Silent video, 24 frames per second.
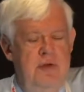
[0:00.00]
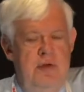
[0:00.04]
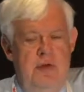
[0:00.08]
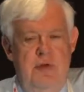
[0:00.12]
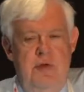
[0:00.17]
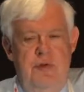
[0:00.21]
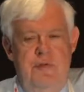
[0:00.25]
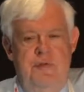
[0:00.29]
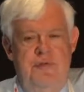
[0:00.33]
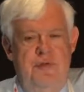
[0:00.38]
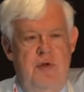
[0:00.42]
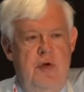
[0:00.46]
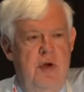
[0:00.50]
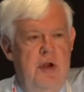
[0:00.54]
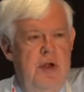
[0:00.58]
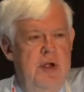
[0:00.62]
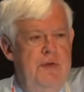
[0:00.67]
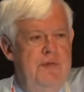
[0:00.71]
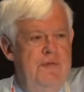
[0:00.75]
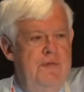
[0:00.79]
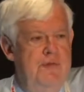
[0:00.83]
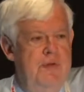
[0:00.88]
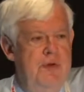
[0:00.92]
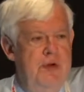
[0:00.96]
to, for
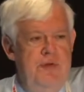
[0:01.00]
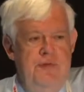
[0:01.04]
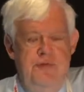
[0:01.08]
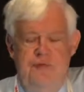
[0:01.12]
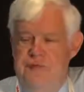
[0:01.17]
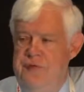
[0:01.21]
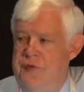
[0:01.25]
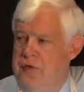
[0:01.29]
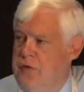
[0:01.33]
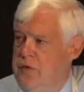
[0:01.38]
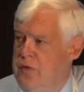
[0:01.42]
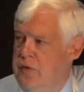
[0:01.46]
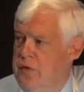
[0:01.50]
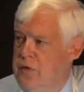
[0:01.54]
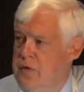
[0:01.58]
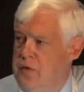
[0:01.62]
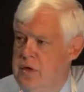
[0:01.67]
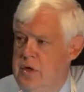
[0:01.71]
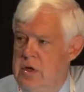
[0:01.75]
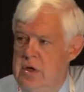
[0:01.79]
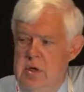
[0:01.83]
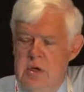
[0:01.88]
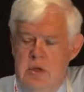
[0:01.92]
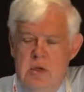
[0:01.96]
every
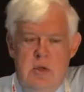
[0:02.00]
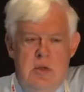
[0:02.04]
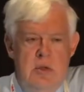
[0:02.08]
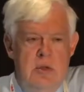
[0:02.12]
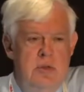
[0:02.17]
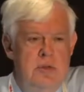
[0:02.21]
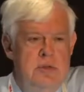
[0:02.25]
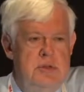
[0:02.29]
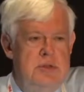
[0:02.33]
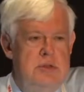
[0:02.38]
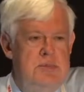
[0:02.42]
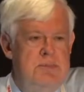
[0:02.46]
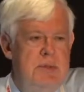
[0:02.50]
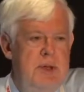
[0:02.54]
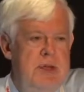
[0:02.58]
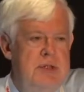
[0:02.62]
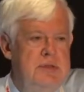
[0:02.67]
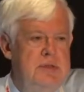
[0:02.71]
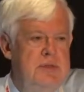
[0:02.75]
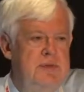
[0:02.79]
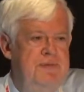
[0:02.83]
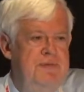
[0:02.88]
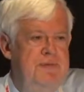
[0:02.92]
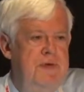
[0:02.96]
food,
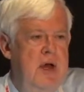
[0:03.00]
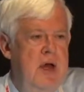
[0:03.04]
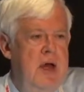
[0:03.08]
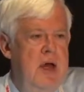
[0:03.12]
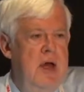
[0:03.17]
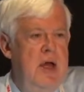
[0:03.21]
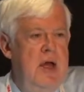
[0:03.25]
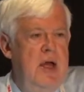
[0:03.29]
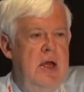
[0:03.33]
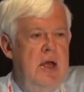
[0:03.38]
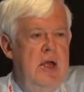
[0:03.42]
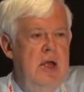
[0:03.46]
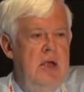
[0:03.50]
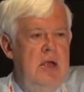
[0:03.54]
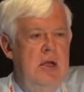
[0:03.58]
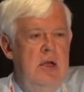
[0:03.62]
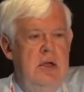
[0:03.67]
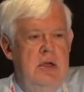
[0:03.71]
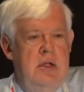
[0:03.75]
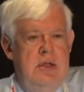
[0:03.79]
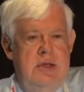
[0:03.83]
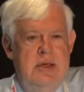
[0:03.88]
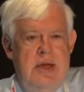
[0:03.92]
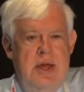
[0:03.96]
specify
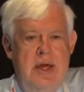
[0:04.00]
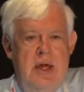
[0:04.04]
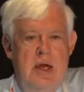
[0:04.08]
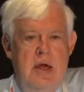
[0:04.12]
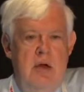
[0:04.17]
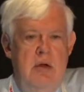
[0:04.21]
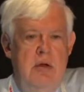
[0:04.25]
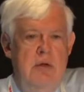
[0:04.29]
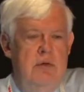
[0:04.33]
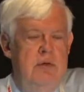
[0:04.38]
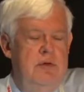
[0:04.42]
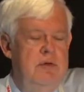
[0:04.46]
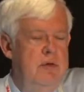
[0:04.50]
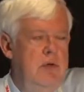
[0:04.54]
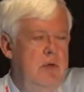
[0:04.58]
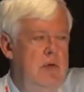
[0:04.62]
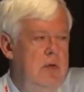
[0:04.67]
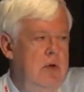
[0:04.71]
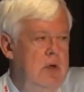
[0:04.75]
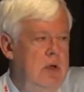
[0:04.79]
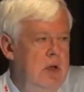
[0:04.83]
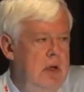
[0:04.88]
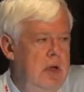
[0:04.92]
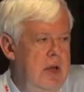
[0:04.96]
a count
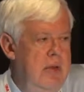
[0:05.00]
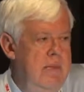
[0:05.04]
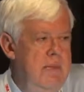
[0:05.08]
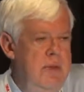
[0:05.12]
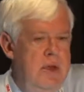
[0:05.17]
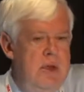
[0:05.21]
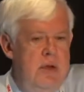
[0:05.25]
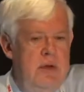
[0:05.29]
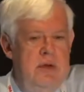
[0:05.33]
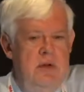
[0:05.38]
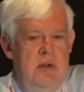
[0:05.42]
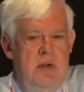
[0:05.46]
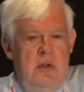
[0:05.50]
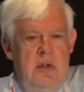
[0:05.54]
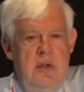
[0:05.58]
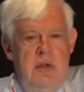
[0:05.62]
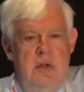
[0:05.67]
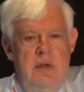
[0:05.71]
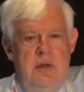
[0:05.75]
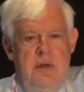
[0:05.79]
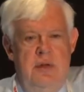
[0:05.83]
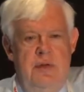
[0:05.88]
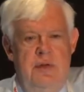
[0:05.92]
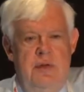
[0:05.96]
or a limit.
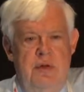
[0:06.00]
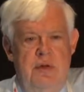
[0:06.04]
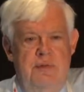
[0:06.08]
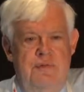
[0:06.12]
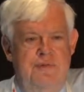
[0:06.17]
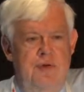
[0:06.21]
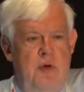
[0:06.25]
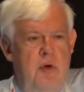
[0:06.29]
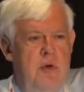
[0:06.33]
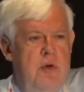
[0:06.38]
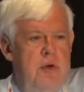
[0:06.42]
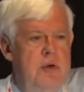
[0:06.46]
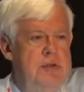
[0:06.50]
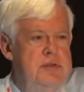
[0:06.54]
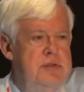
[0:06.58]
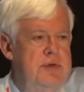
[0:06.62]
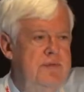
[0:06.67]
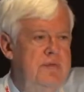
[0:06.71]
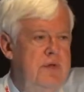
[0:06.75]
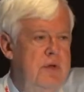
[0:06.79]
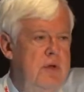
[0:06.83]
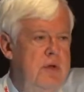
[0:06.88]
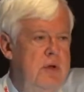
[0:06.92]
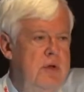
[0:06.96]
The, the focus
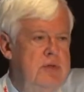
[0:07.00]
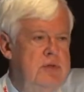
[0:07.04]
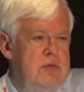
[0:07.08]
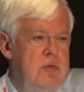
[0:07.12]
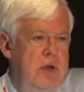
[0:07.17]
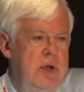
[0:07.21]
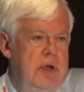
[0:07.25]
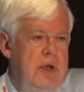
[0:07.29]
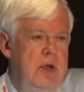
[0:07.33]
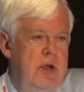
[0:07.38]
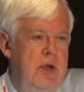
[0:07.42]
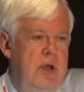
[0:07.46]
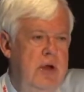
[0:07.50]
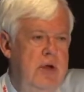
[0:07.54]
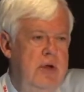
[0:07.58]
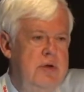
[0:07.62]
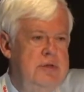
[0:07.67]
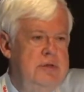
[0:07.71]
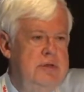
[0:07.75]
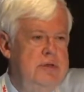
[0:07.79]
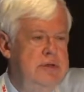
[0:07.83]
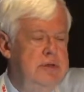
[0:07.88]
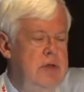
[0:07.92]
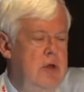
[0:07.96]
of U.S.
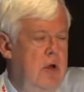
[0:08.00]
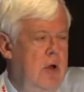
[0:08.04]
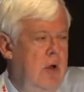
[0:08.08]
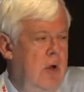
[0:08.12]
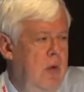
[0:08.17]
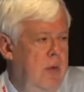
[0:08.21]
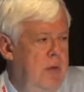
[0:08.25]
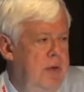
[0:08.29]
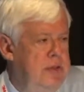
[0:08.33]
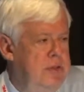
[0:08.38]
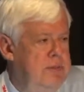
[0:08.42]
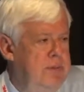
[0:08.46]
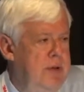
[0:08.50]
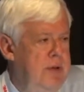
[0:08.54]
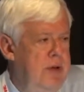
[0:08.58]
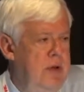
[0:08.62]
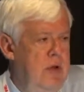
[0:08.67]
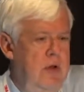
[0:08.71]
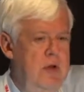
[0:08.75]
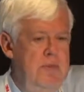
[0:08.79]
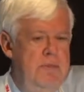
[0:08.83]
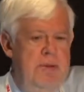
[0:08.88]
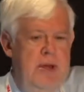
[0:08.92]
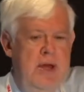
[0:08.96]
regulators has always been
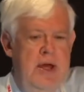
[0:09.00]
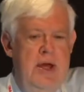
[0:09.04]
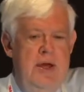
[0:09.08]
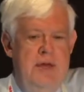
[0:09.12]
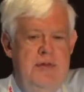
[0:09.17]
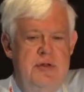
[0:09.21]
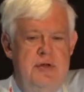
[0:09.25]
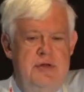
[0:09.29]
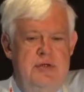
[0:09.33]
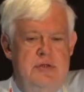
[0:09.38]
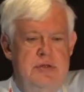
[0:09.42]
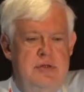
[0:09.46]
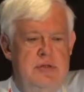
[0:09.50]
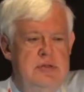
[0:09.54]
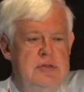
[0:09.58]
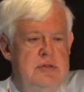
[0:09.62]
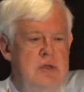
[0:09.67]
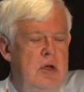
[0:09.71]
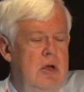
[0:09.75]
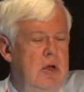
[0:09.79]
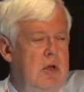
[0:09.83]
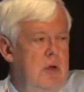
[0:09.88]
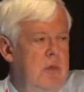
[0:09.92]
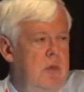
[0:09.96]
on
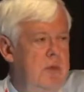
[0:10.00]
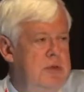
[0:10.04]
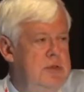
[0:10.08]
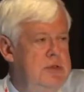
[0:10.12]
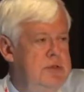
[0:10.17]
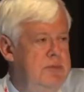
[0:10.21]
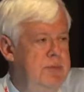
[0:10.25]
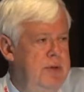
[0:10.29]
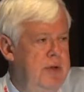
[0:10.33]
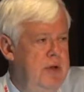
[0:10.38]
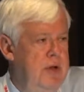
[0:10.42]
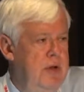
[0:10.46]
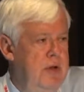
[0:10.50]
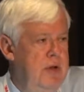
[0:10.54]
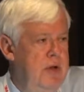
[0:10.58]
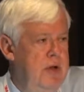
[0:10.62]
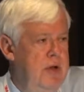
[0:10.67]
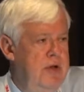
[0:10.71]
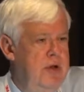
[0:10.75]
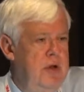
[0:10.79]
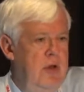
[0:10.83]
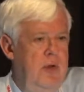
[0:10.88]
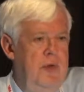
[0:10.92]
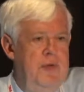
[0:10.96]
pathogens, always been on
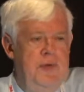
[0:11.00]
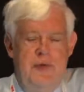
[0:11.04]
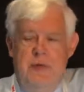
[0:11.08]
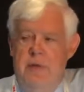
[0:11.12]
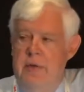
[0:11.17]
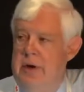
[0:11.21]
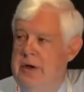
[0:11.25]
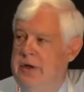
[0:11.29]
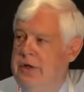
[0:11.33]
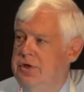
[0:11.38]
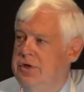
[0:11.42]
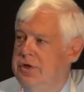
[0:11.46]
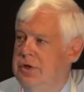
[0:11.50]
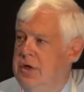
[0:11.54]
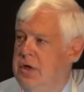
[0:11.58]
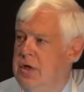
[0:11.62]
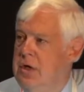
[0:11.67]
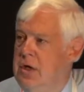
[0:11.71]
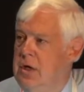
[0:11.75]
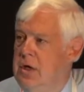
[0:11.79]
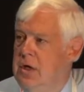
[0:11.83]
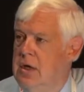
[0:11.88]
adulteration.